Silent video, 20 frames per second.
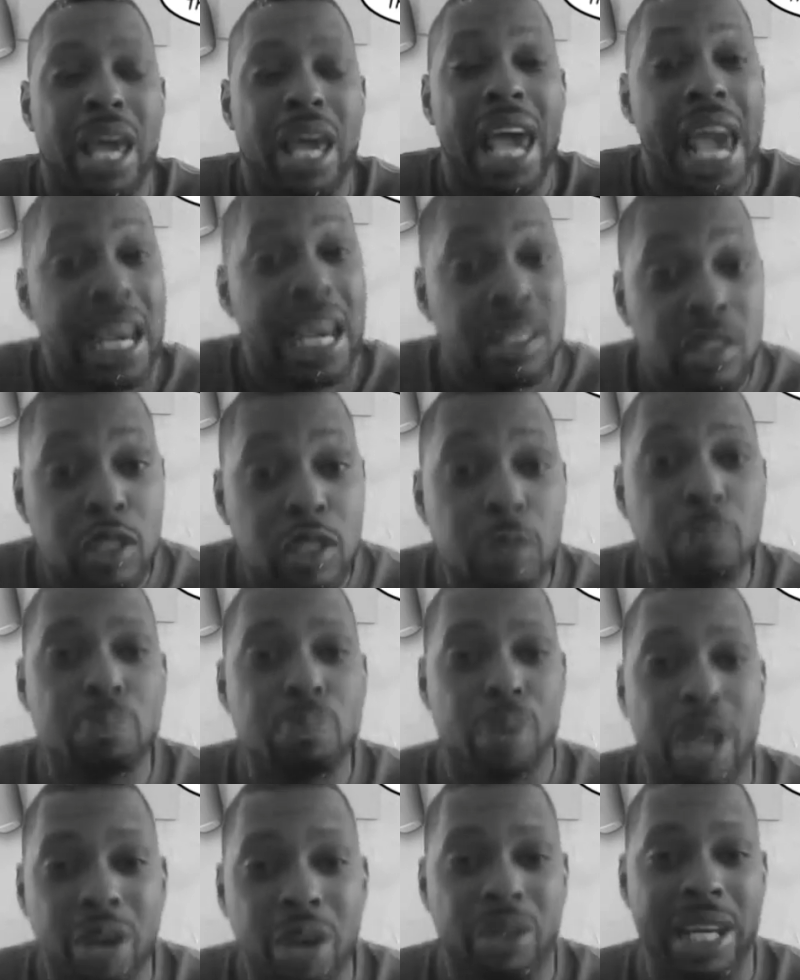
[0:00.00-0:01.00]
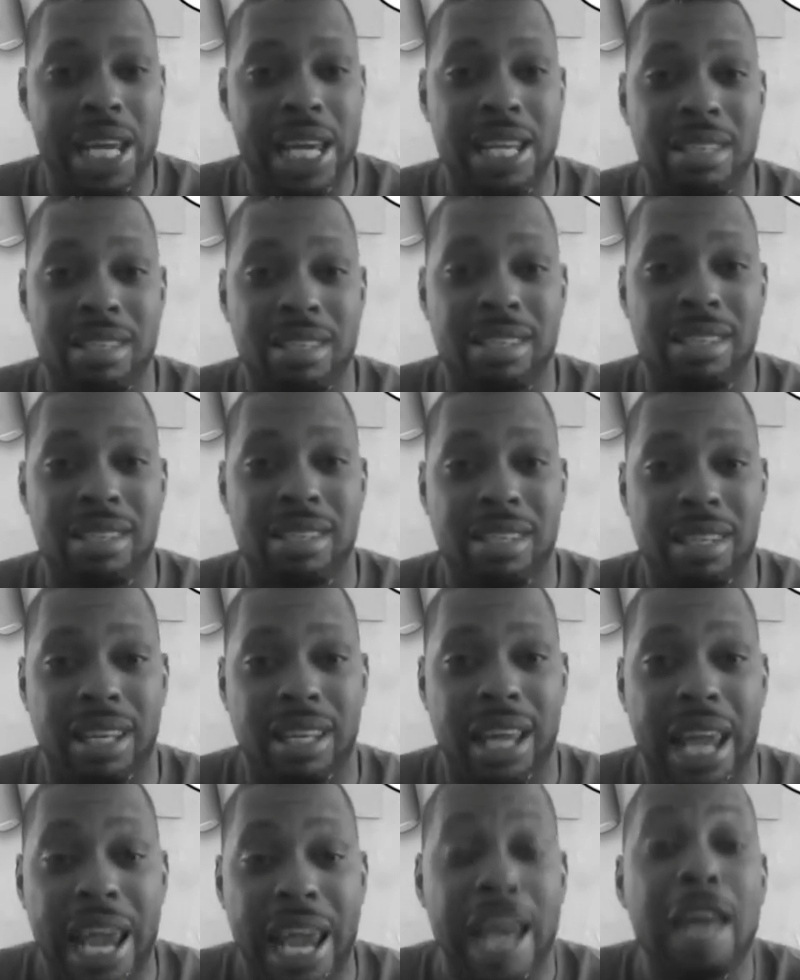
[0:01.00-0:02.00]
experience
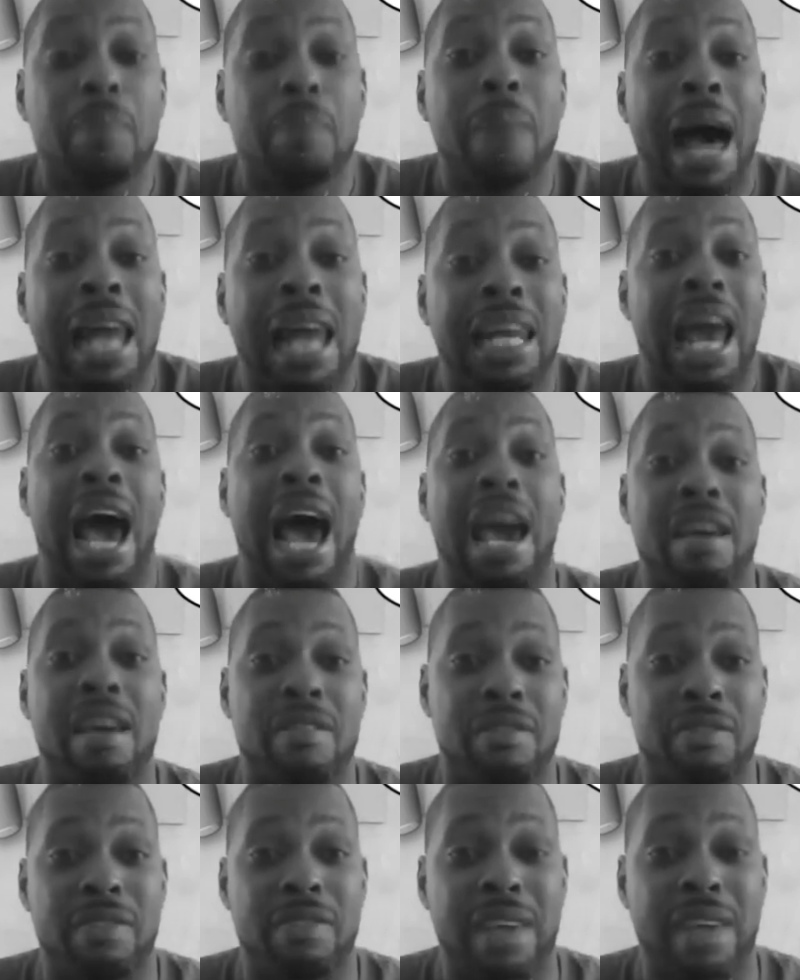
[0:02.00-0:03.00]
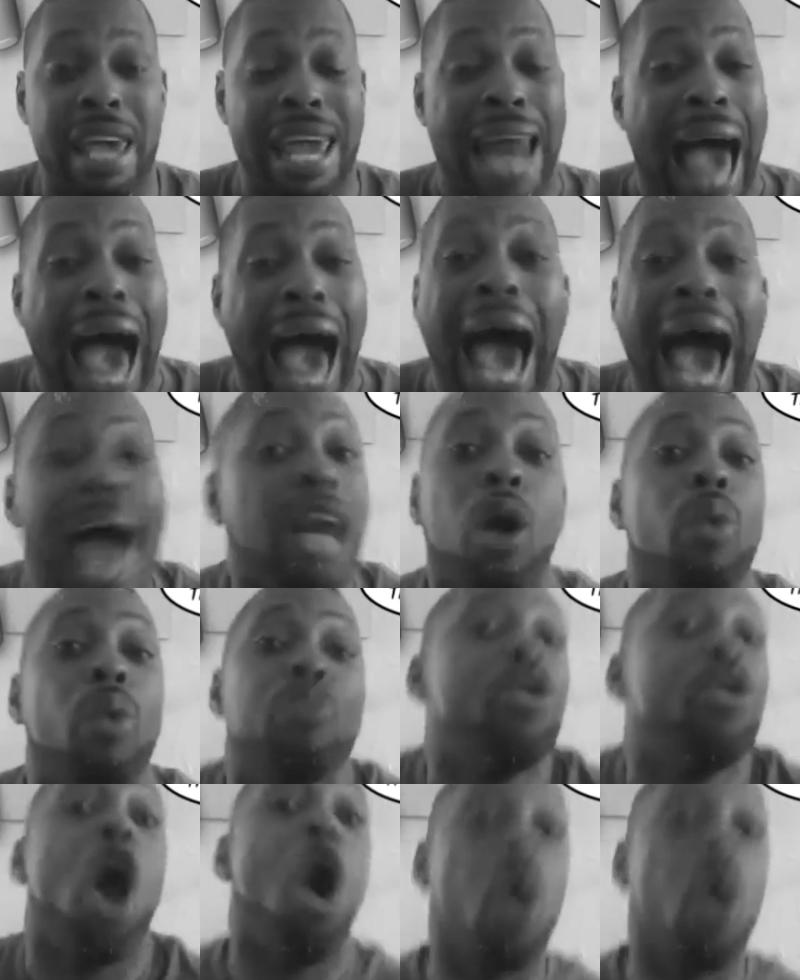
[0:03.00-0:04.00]
in my life, and I
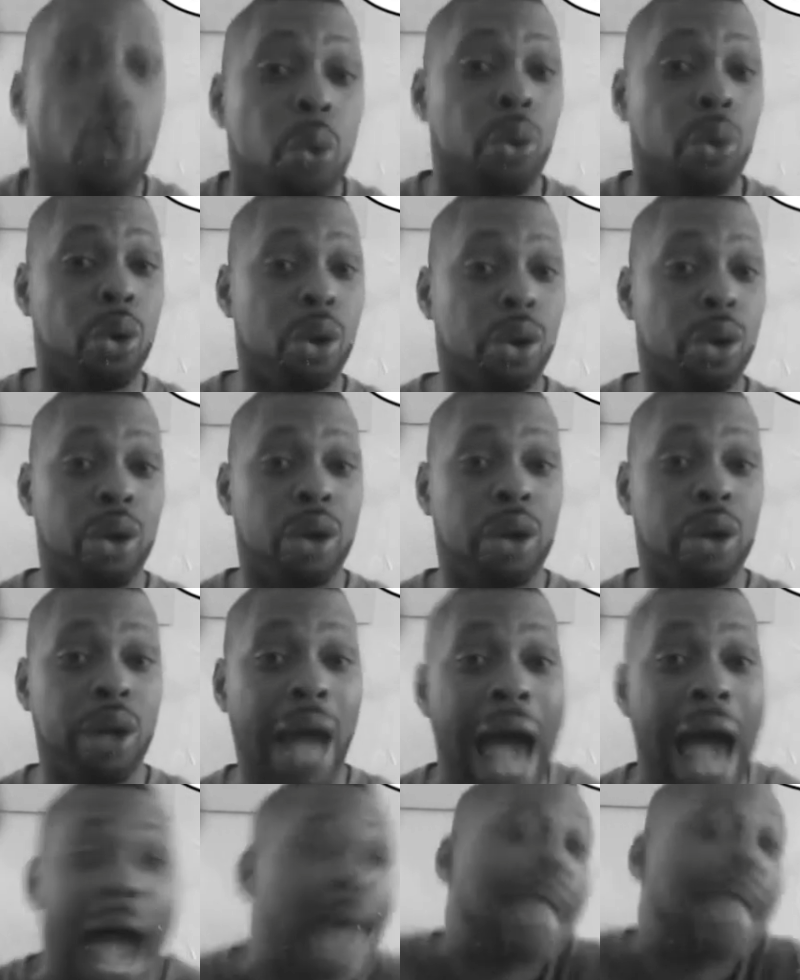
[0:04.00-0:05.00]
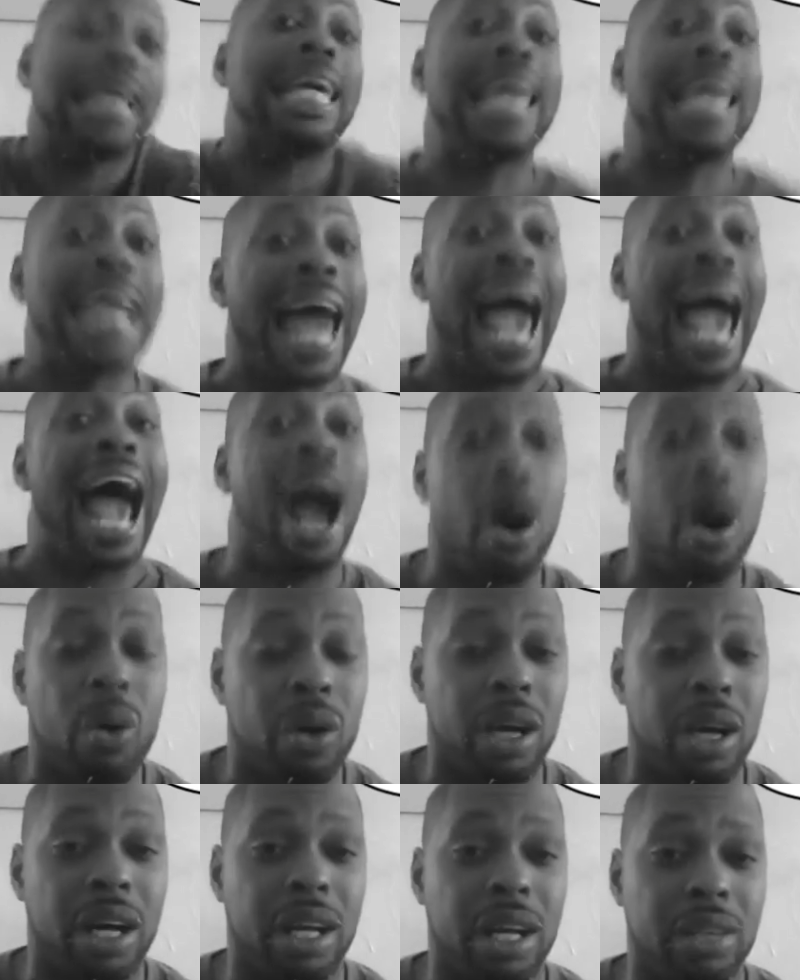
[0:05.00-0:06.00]
don't know how to get
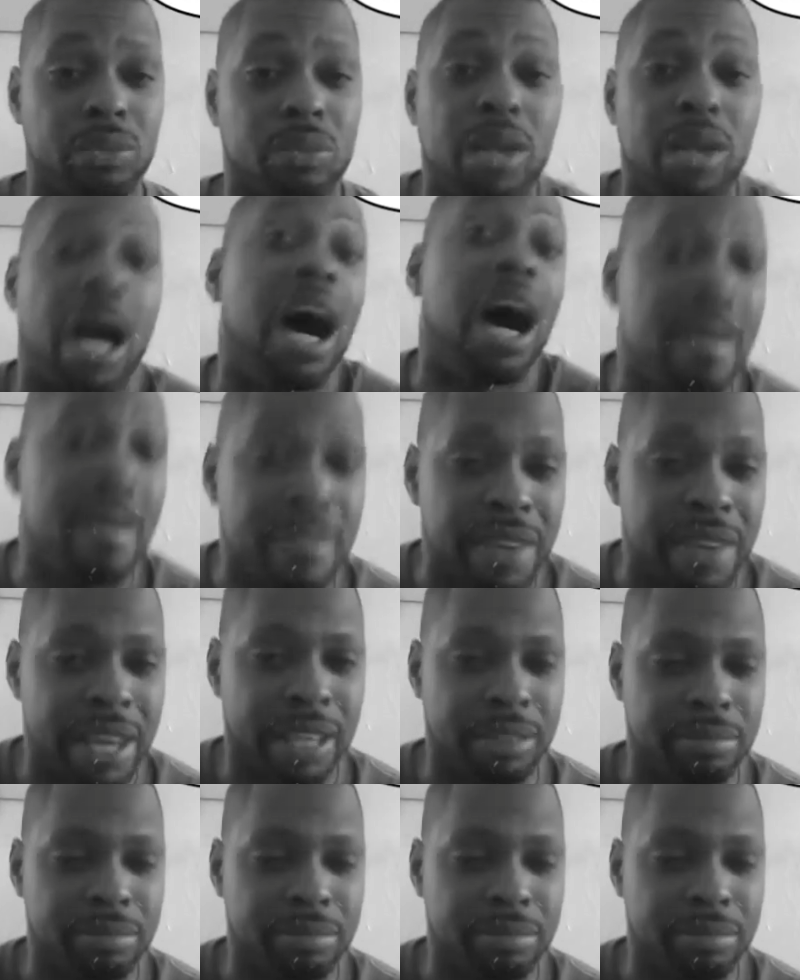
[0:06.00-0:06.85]
out of it.